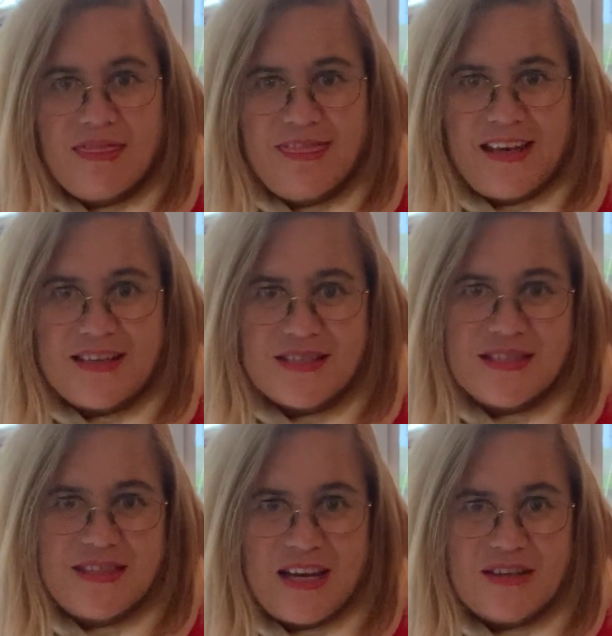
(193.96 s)
then
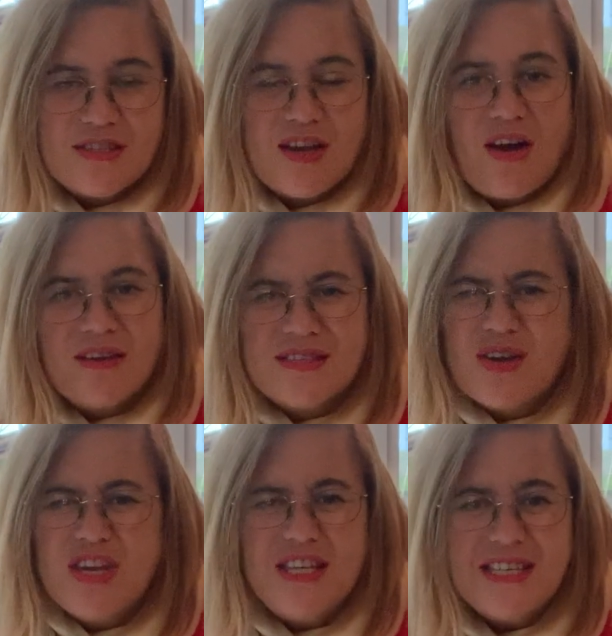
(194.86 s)
it's going. So
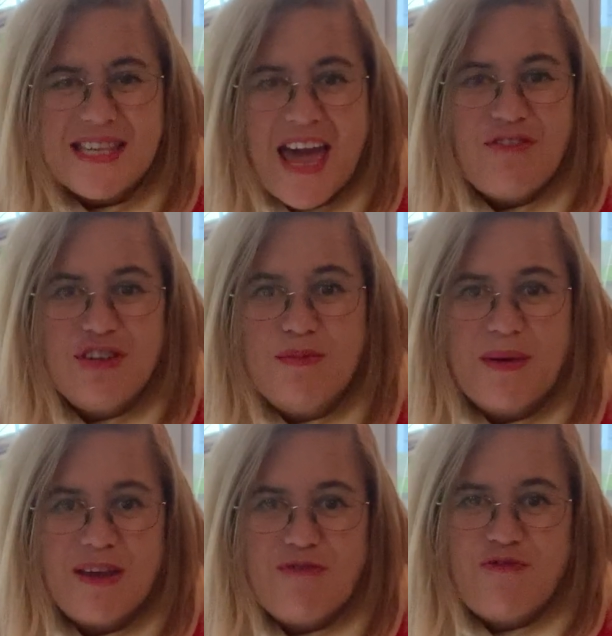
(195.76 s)
you just have to
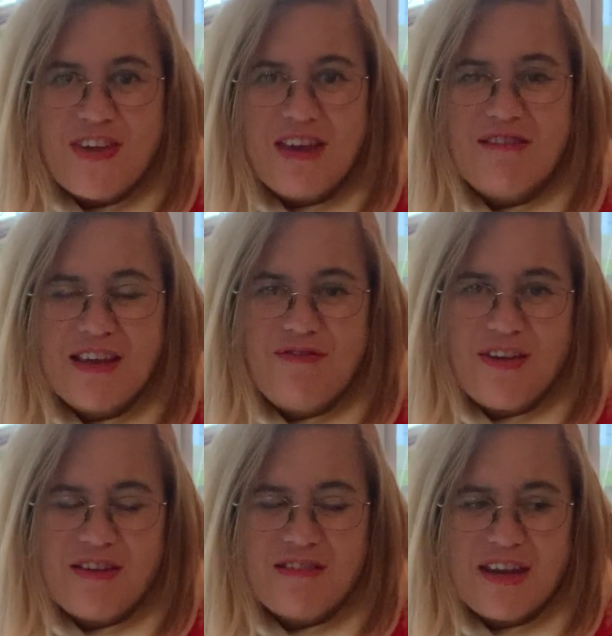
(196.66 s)
be very,
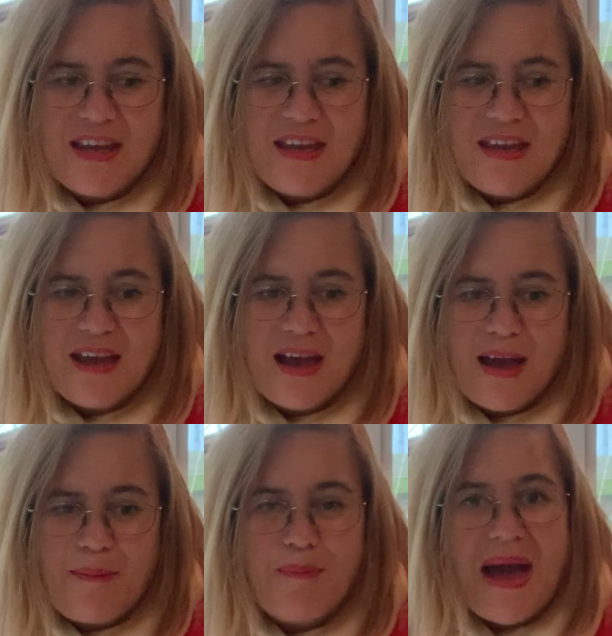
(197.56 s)
very
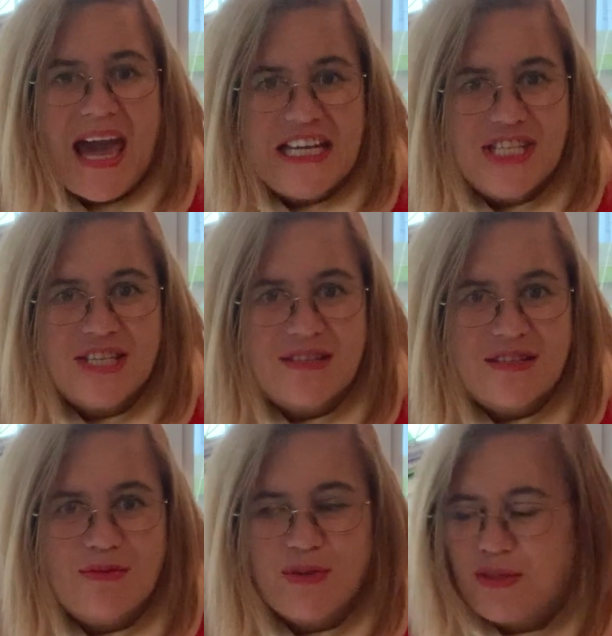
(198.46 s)

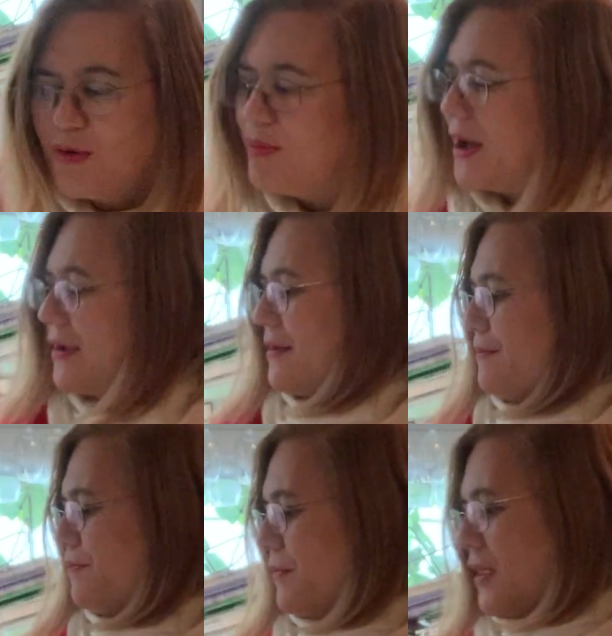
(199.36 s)
patient with your bug.
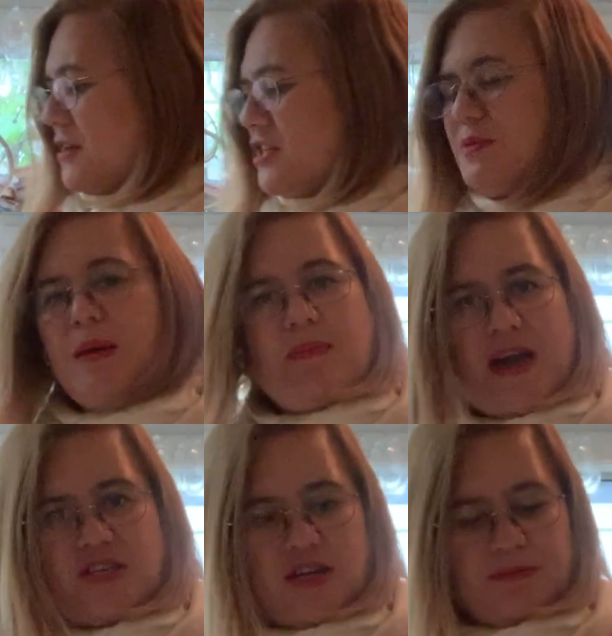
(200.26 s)
Just be
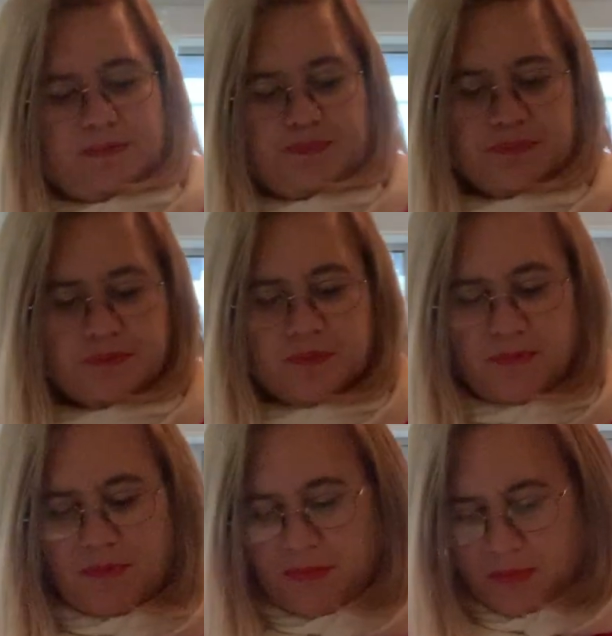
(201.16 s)
patient.
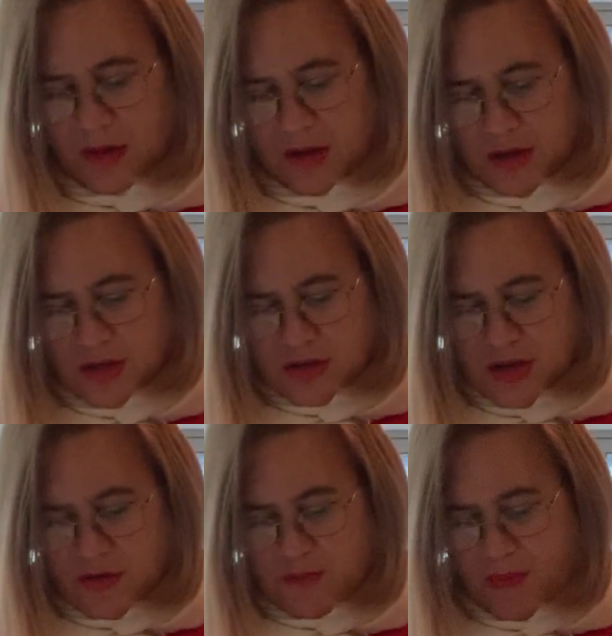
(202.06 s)

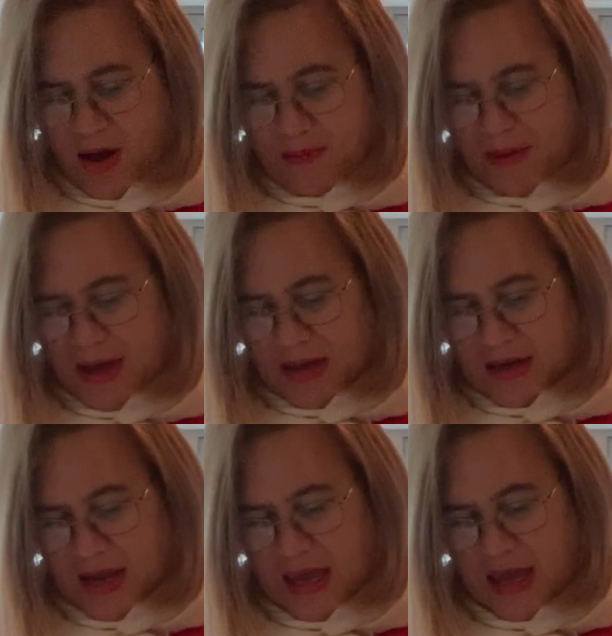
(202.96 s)
So my bug
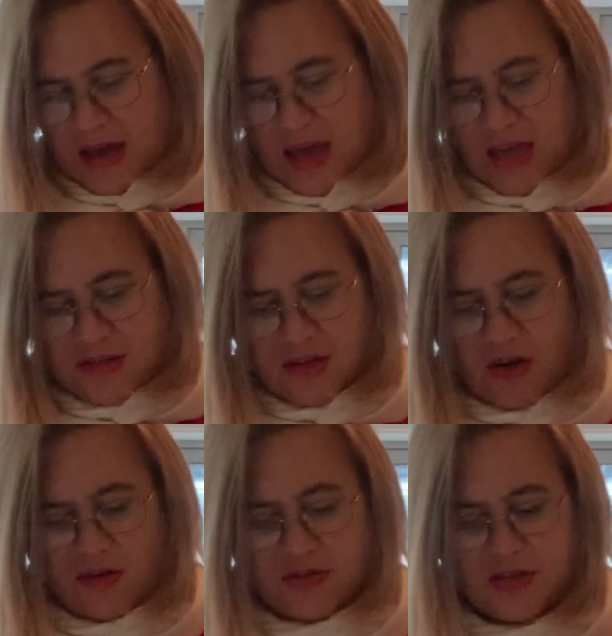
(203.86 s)
in here has
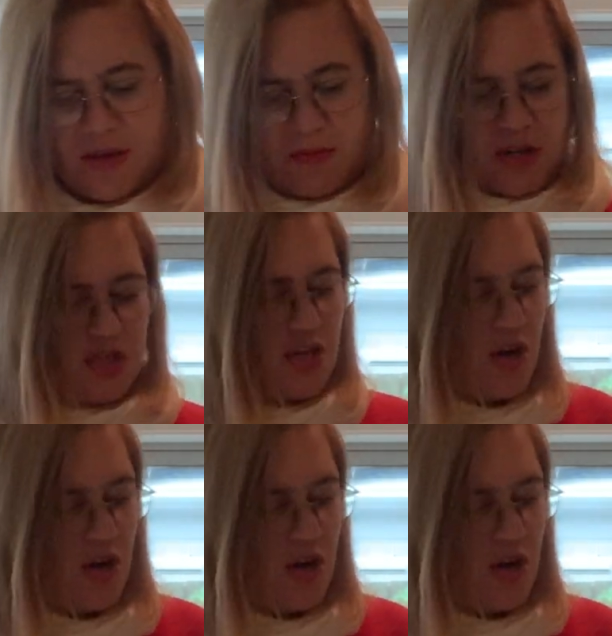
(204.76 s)
got, I'm going to show